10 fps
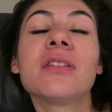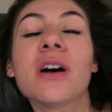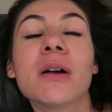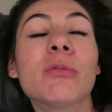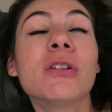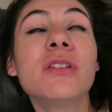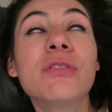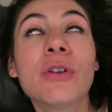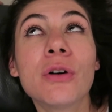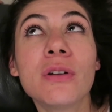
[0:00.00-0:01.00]
time on the
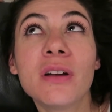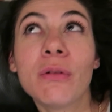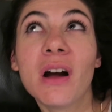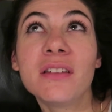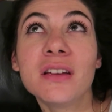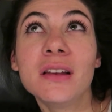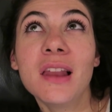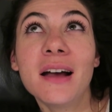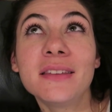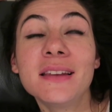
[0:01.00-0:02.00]
phone and watching
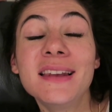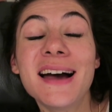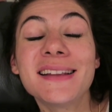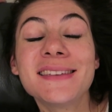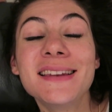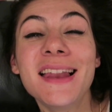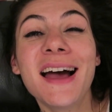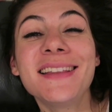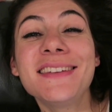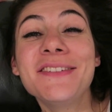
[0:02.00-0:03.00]
lots
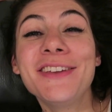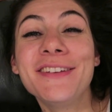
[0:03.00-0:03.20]
of